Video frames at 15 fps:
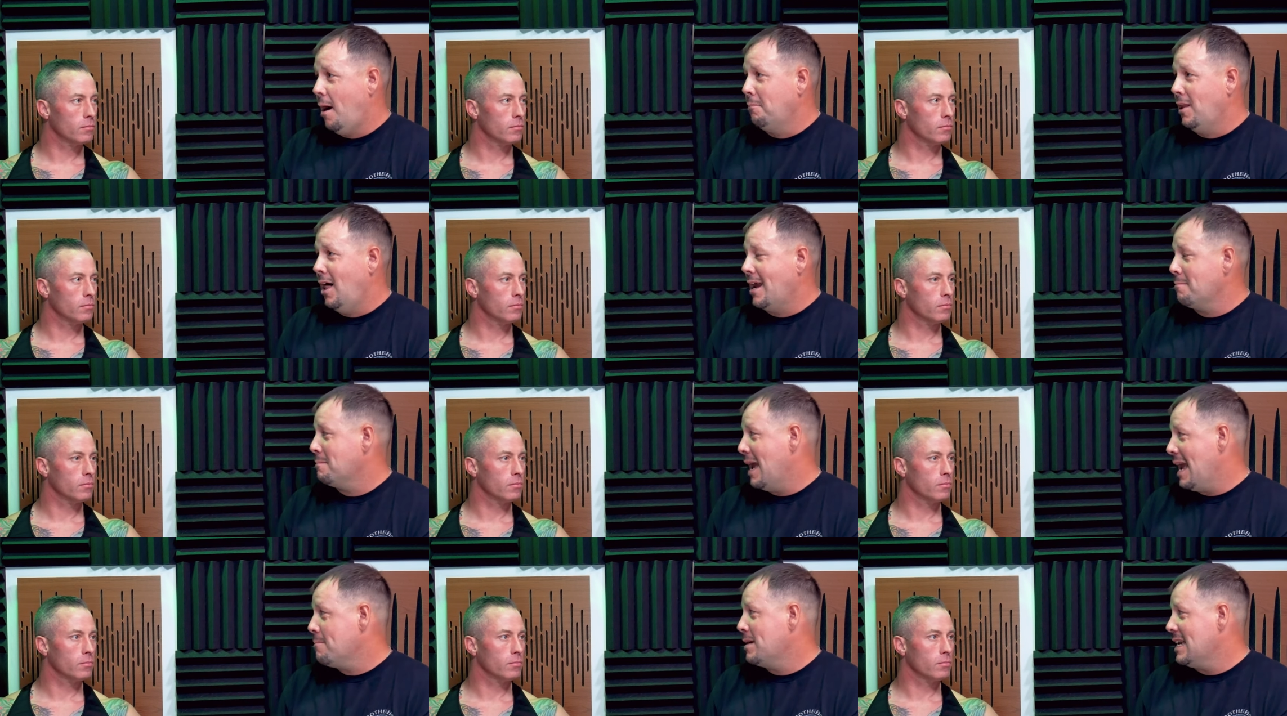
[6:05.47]
Speaker 1: I'm like,
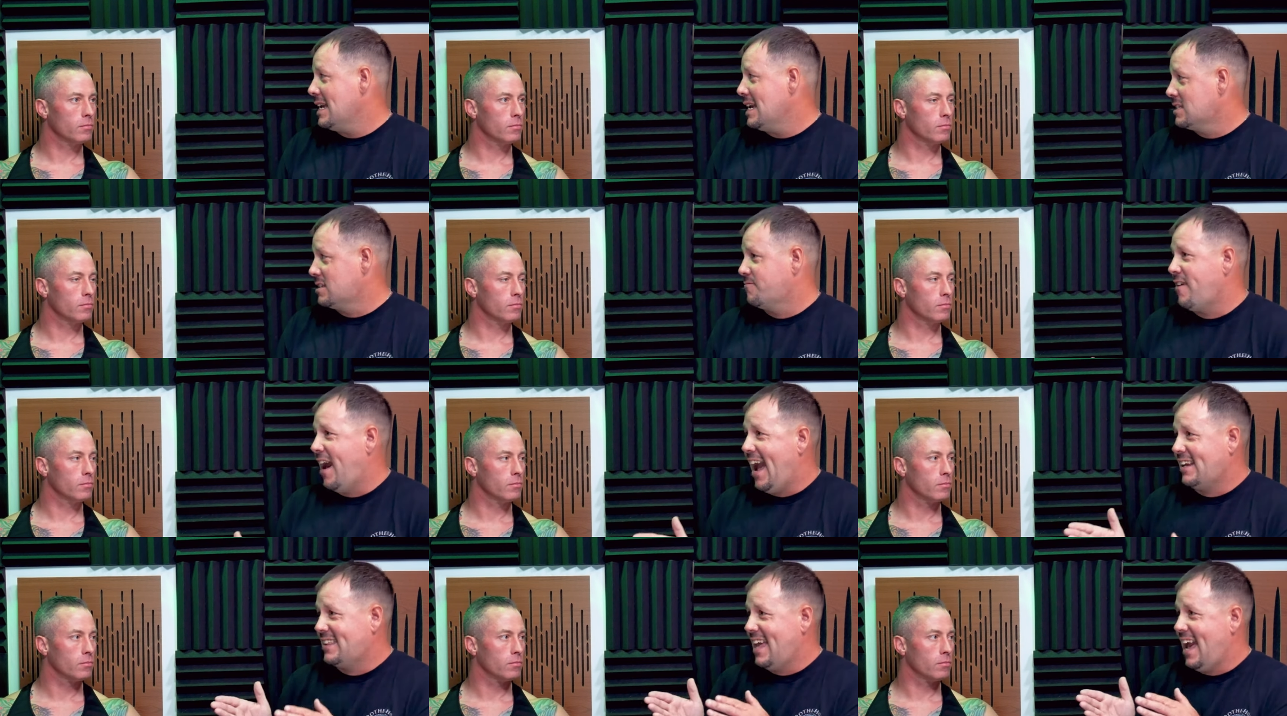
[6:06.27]
maybe it's the
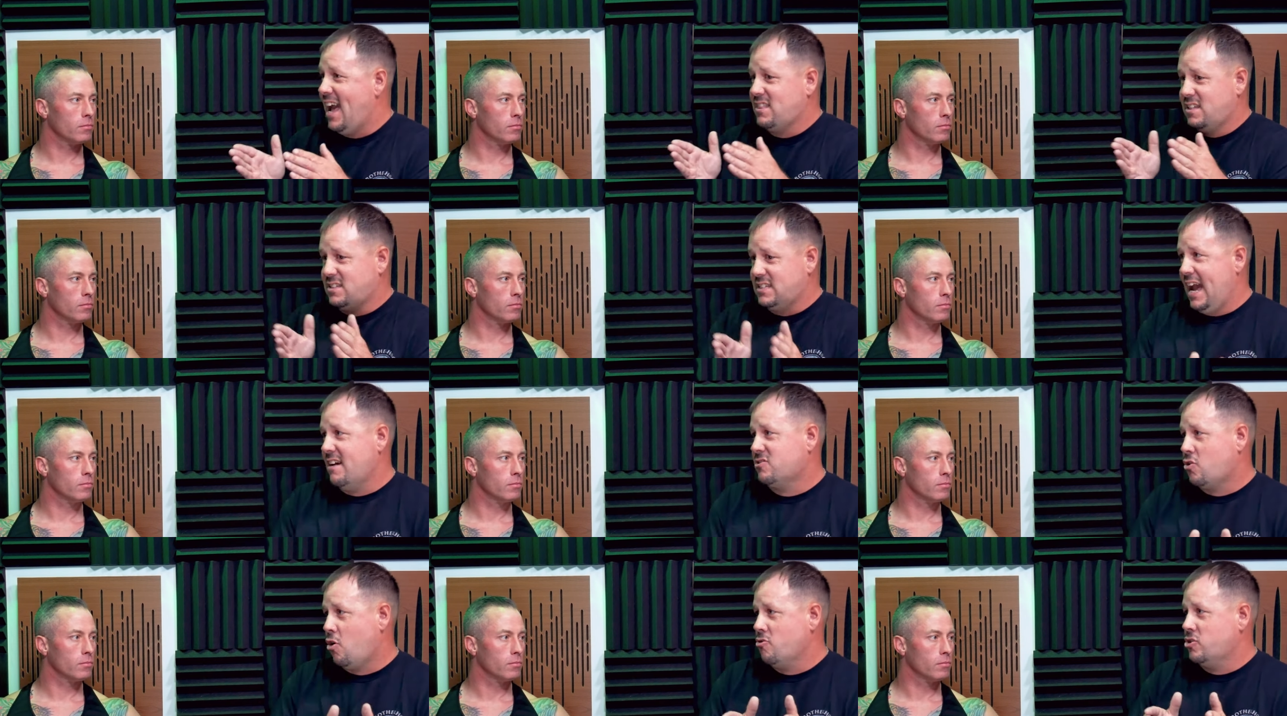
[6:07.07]
fact that the
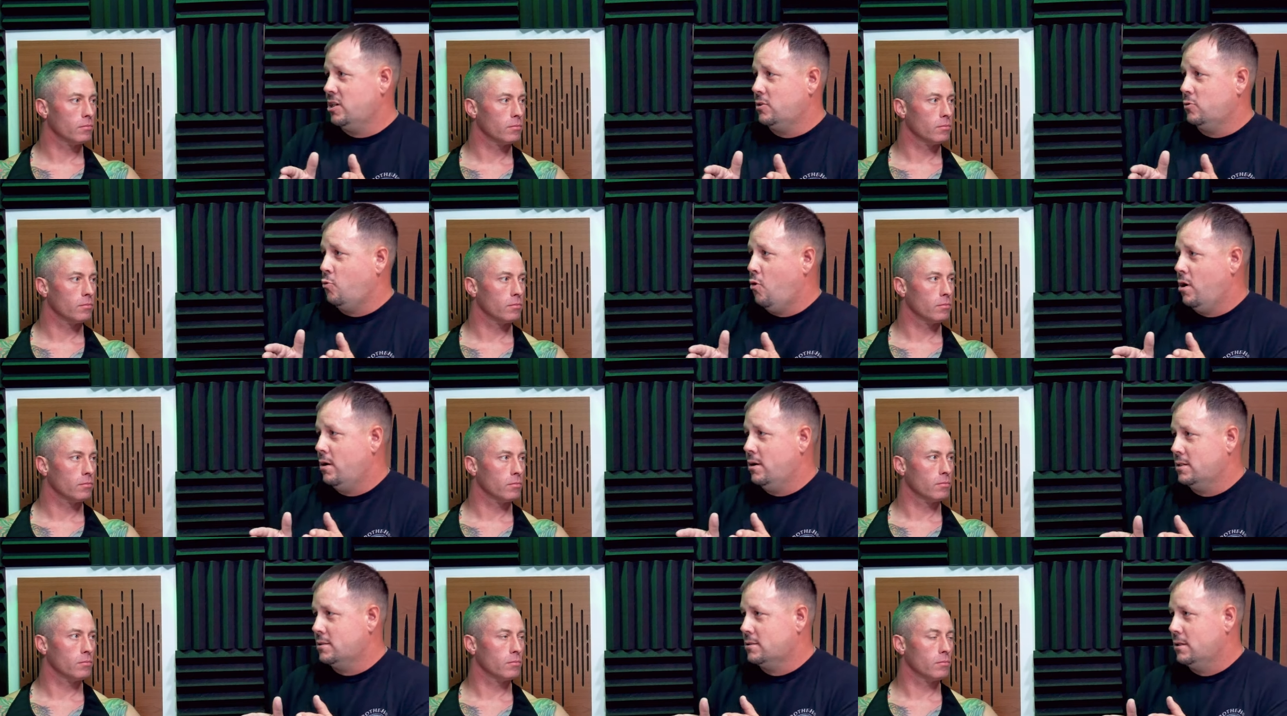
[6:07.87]
staff sergeant
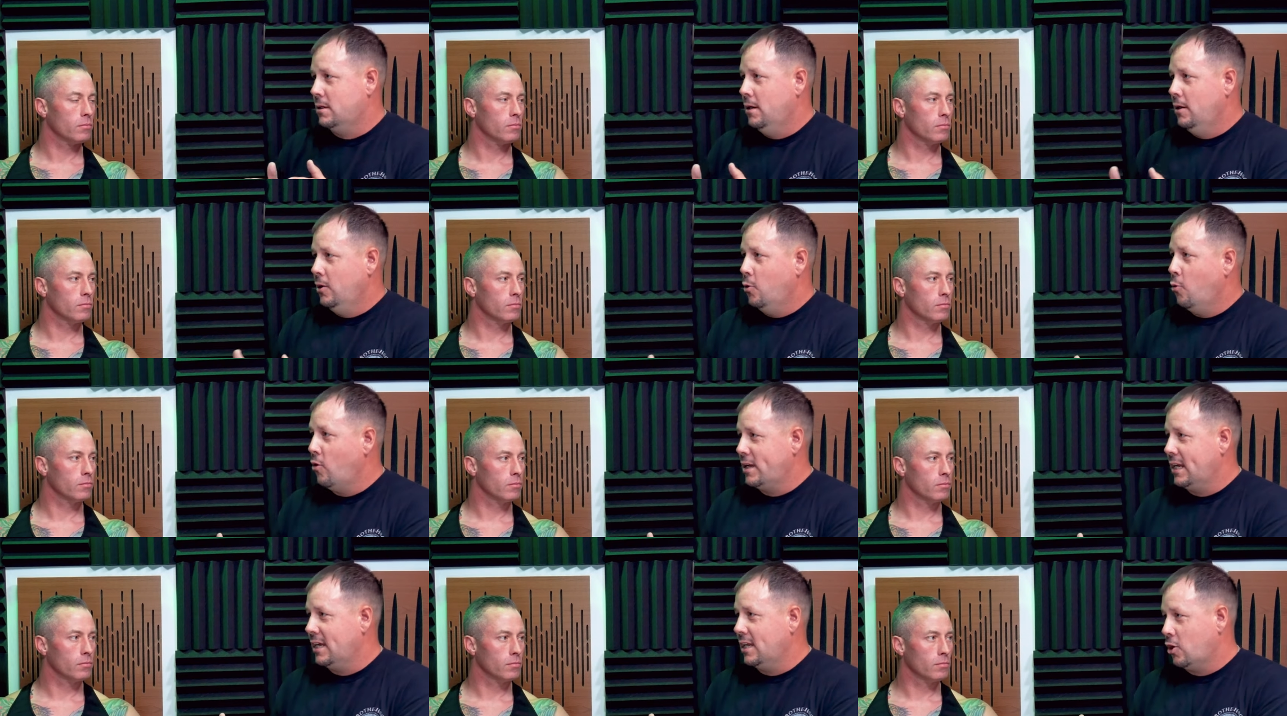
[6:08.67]
was
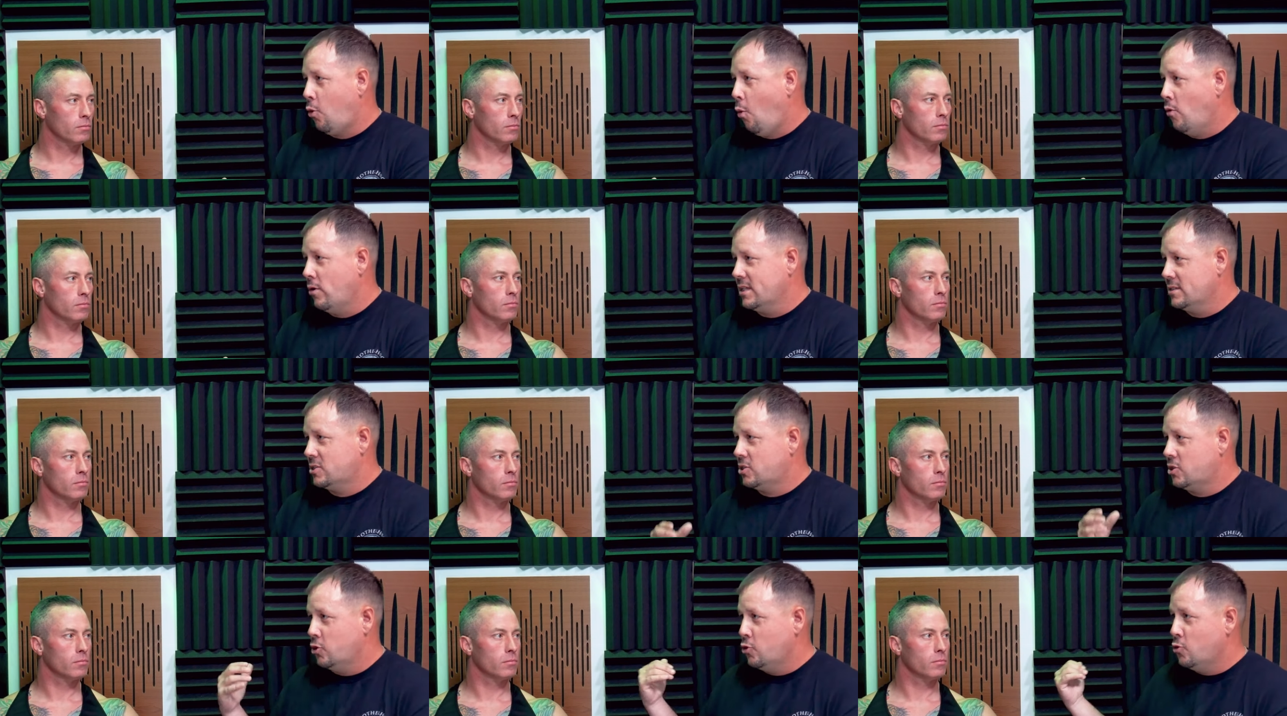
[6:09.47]
working in accordance
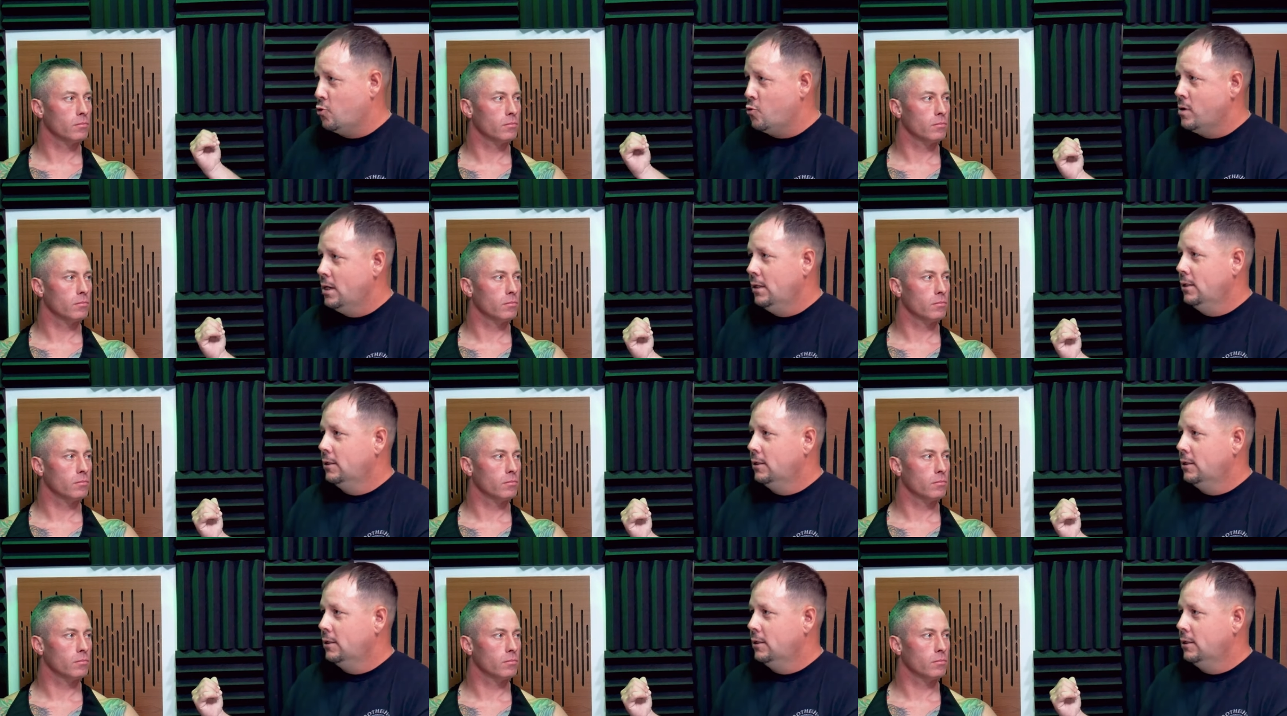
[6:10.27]
to,